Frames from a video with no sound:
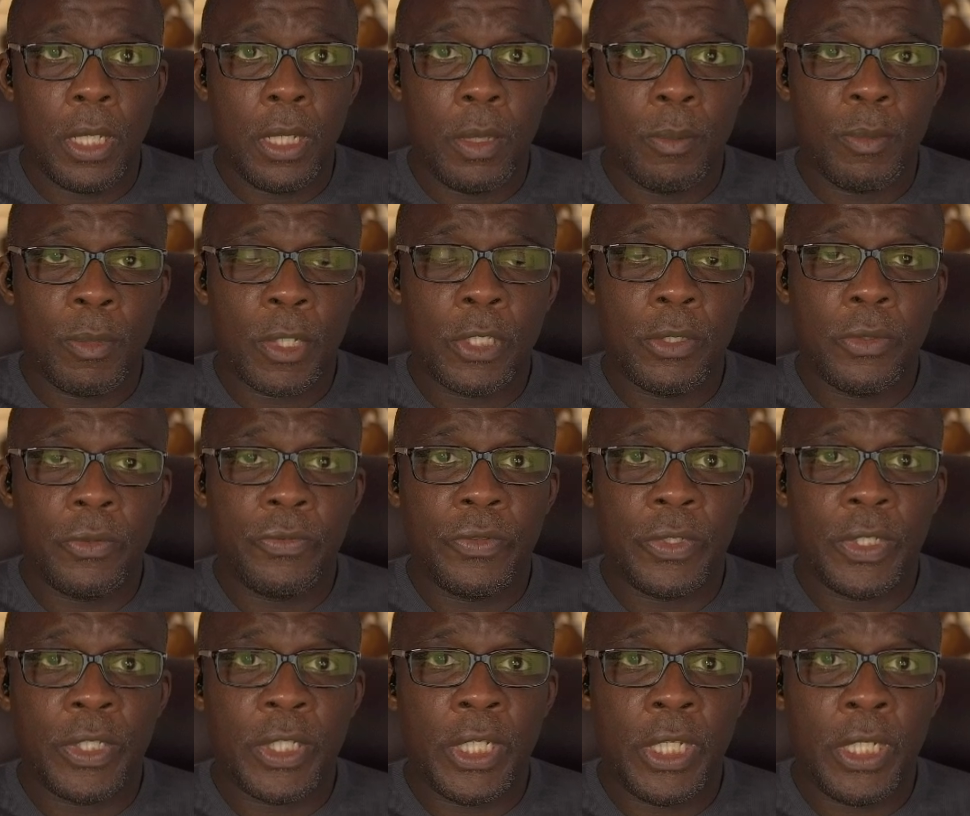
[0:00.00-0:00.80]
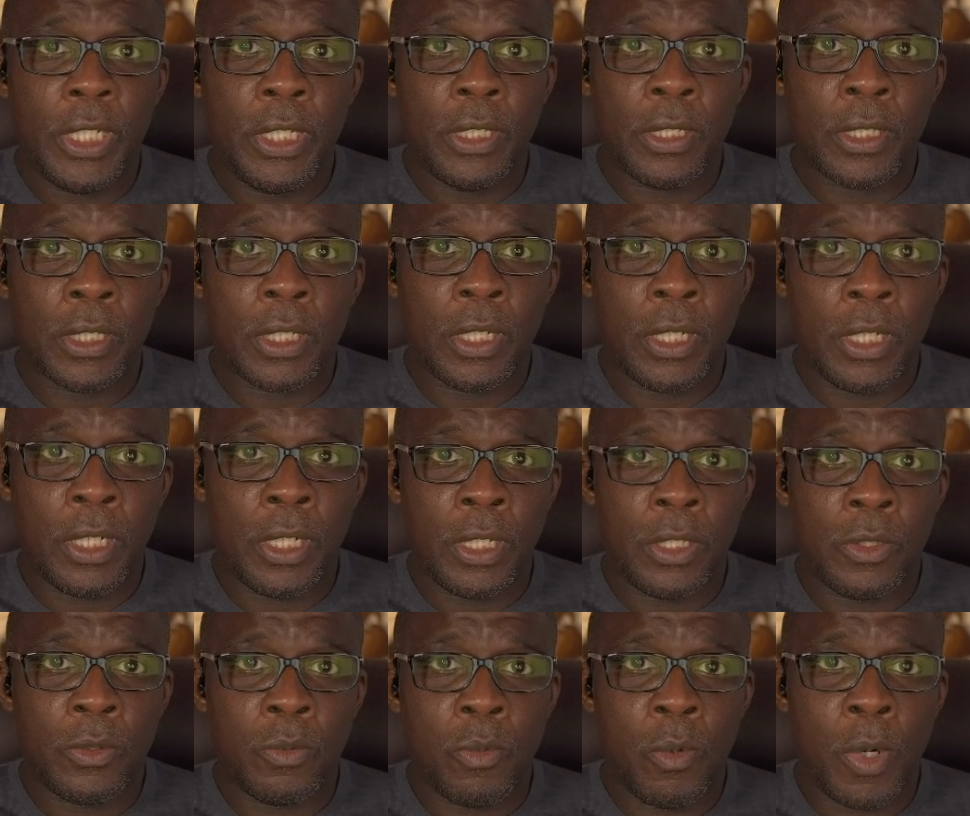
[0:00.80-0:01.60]
Muscle fatigue
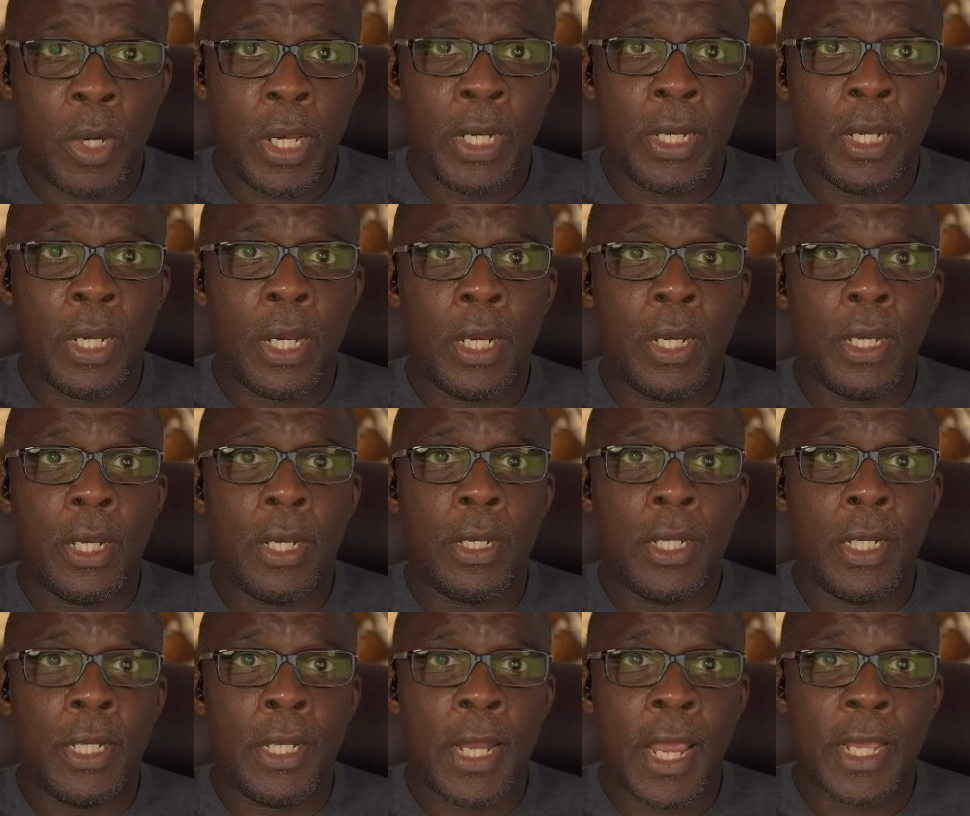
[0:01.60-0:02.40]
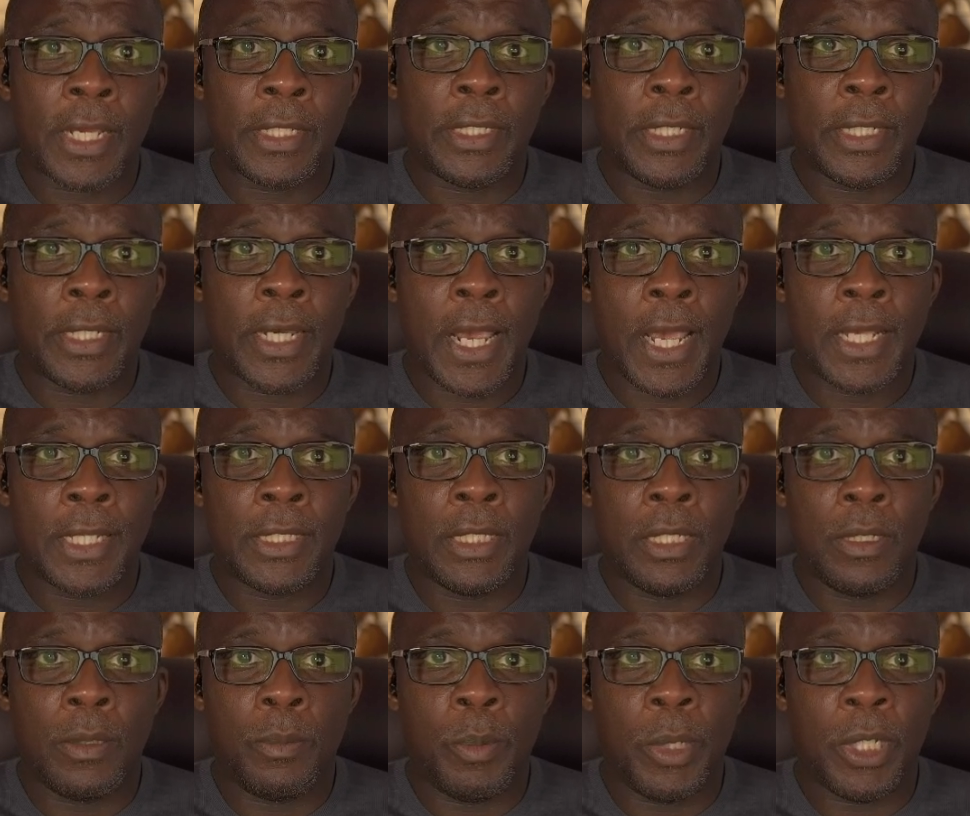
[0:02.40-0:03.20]
occurs when lactic
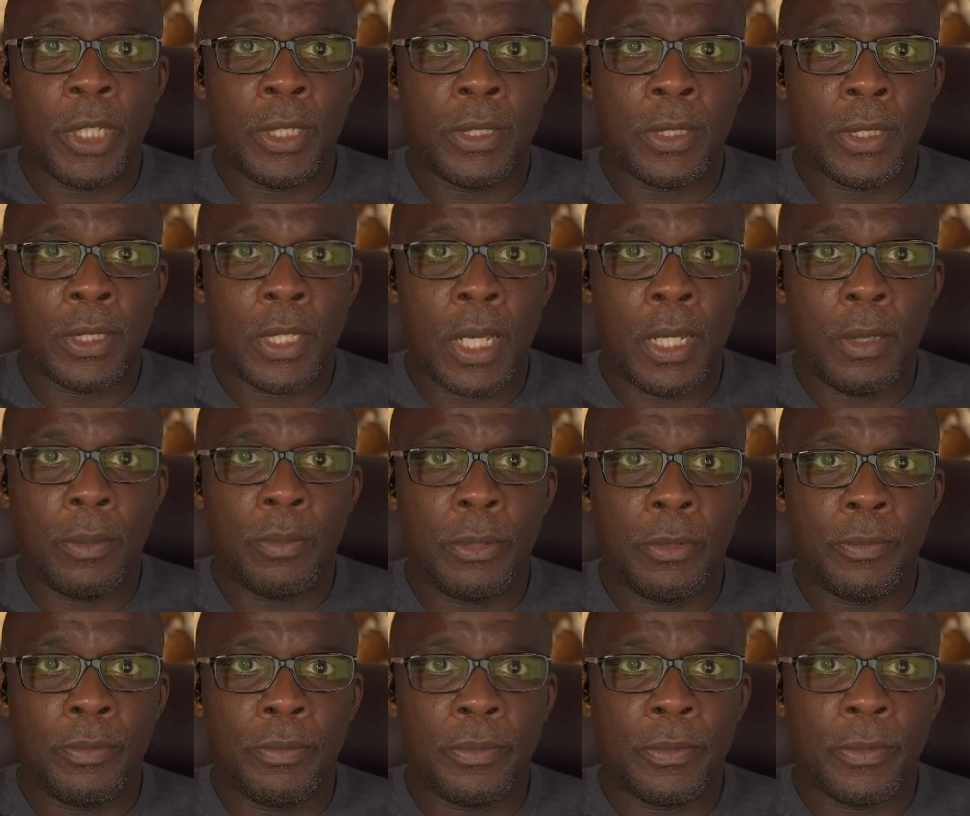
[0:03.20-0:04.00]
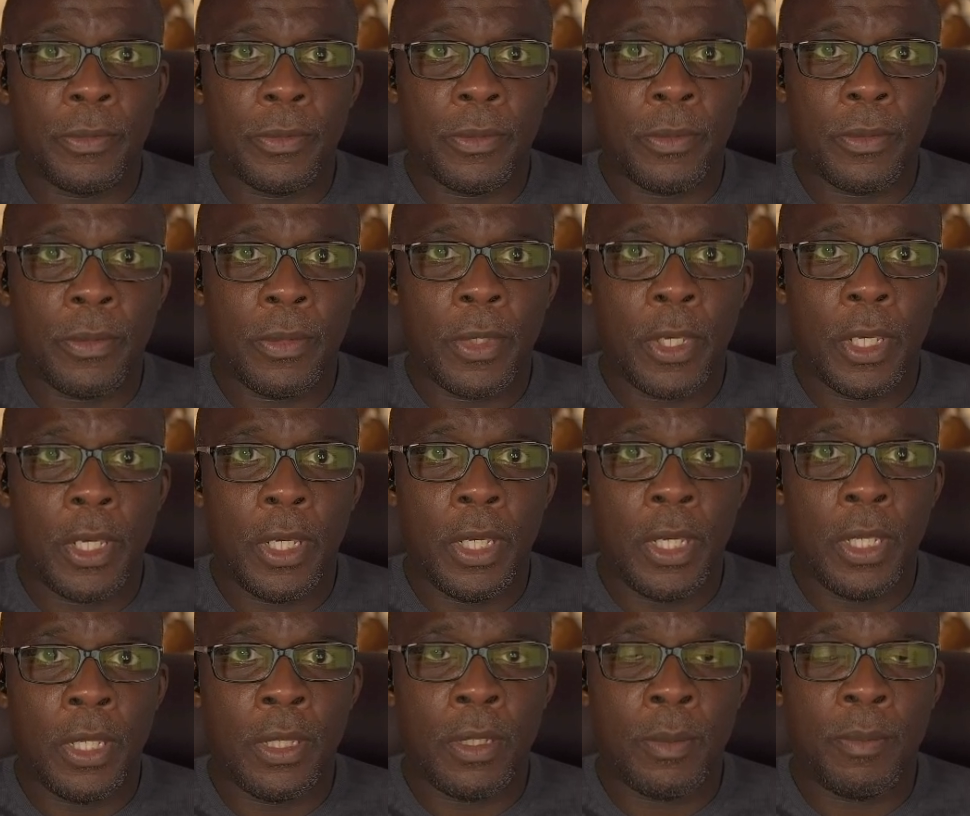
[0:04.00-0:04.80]
acid builds up
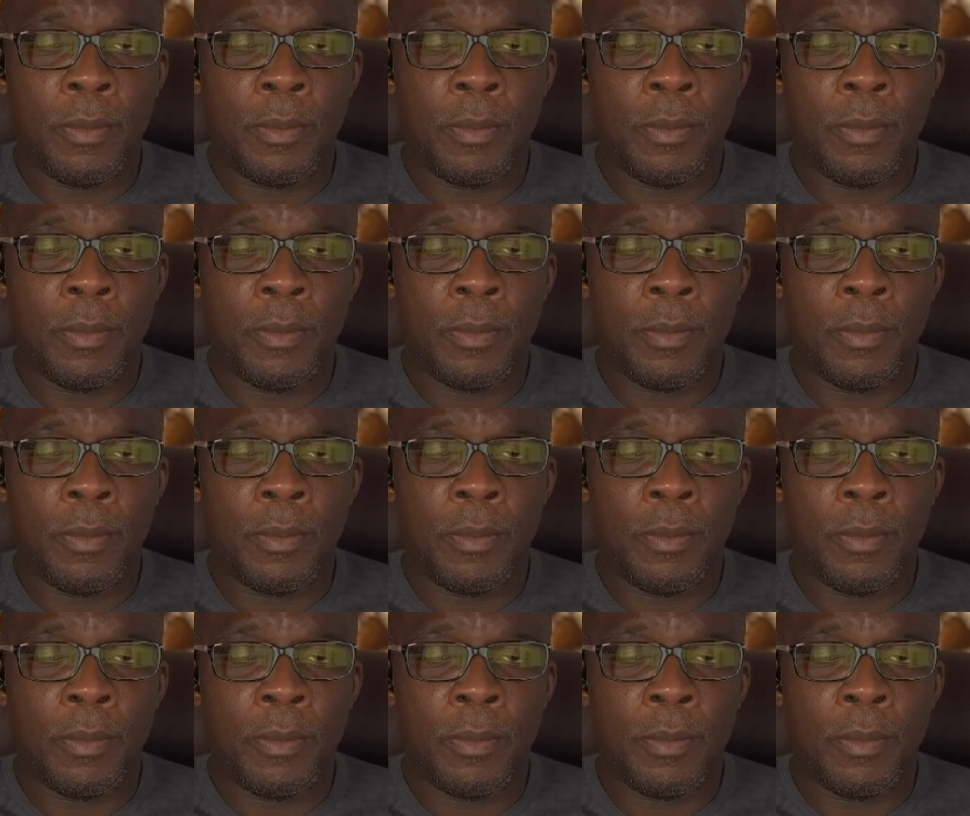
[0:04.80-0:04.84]
in the